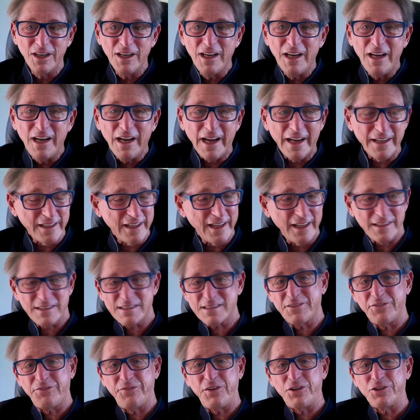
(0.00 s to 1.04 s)
And that's the
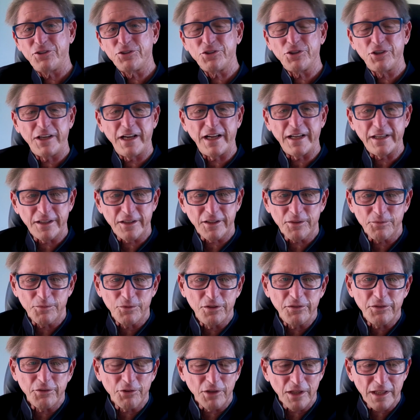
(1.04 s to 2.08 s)
feel-good end of the movie.
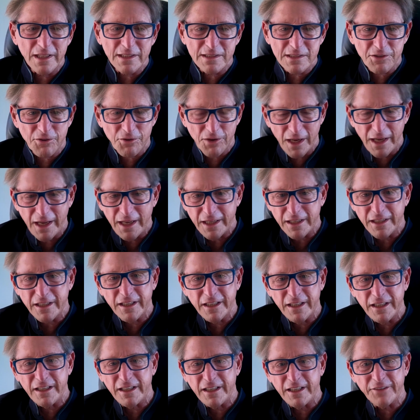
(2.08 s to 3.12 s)
Well, that's great
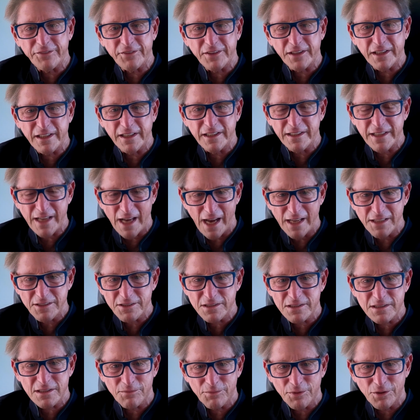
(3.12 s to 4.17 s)
if the kid catches
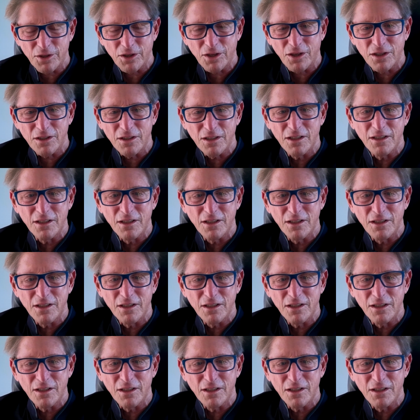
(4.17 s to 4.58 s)
the ball.